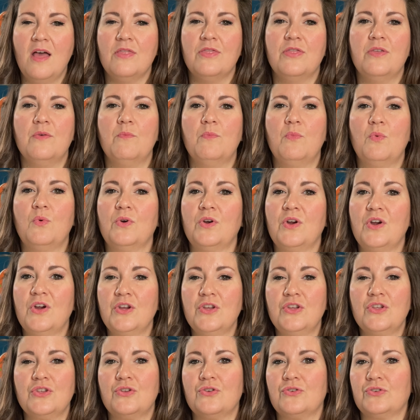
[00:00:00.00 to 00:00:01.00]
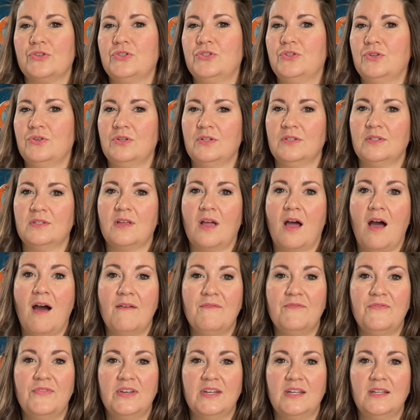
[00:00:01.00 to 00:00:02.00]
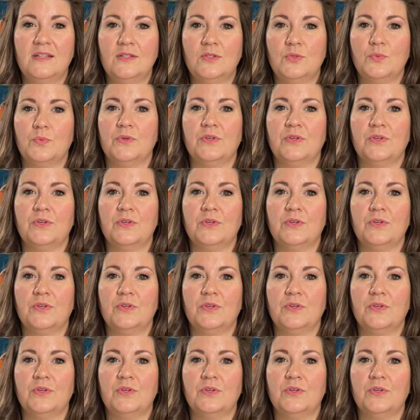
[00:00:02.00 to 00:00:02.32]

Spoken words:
the more your students' confidence